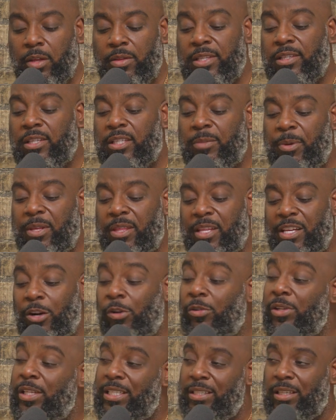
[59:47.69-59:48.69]
This has been
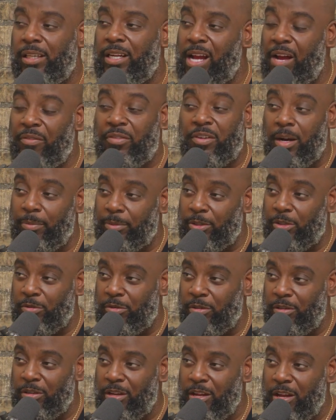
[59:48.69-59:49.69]
the only city I've come
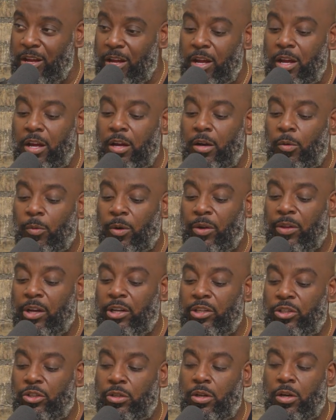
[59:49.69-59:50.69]
to where
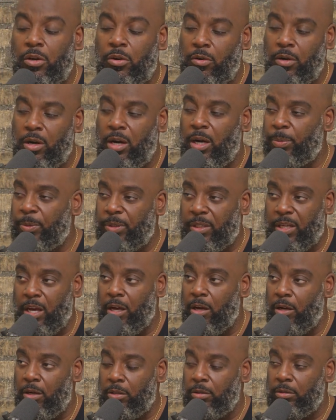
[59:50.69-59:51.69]
there is no
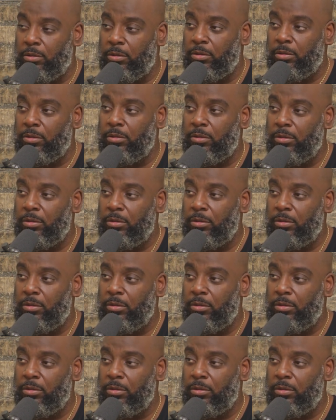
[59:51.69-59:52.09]
upscale